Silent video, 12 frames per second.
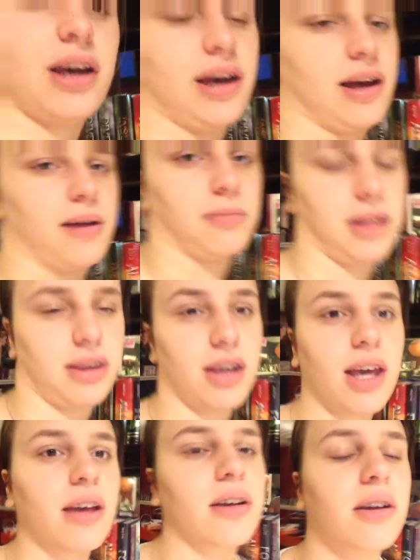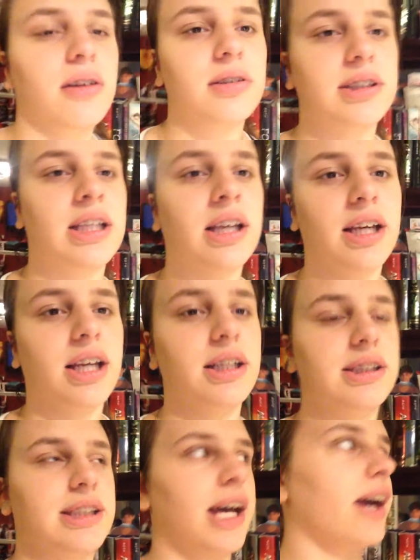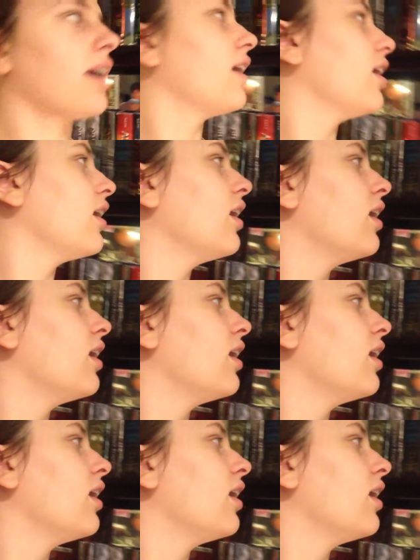The Gallagher Girls, Zach.